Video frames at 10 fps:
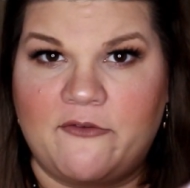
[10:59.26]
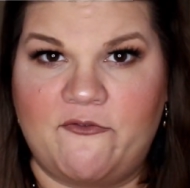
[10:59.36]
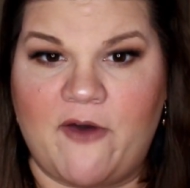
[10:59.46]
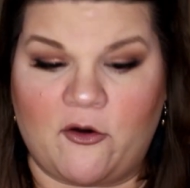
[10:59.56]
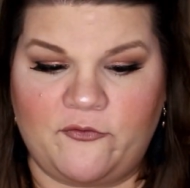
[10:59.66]

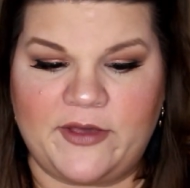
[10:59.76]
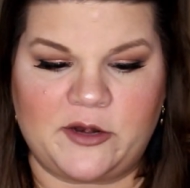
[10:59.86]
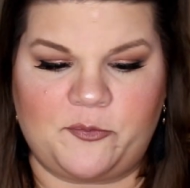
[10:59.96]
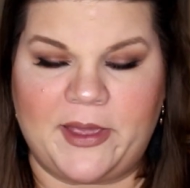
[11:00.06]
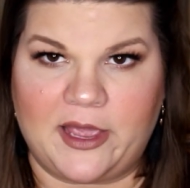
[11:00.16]

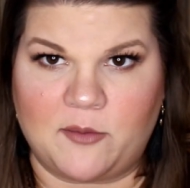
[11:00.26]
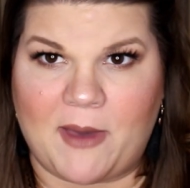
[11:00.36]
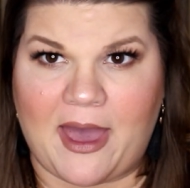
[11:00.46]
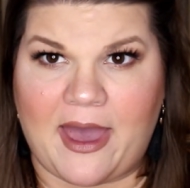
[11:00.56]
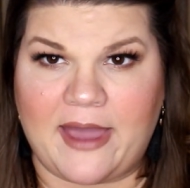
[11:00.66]
velvet pink
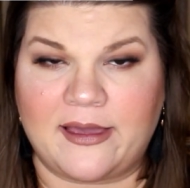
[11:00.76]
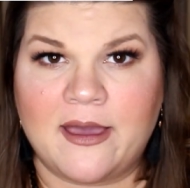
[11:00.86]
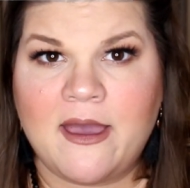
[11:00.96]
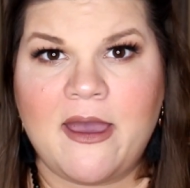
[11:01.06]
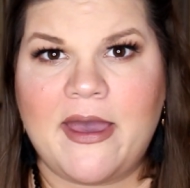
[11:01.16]
bag.
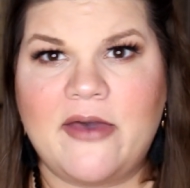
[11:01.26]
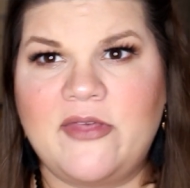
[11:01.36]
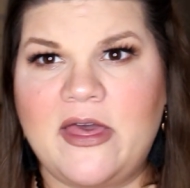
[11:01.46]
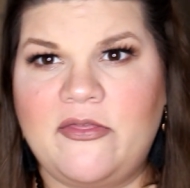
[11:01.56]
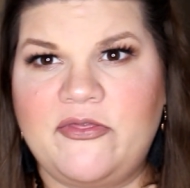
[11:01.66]
And
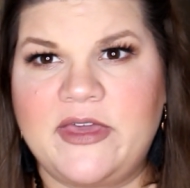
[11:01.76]
then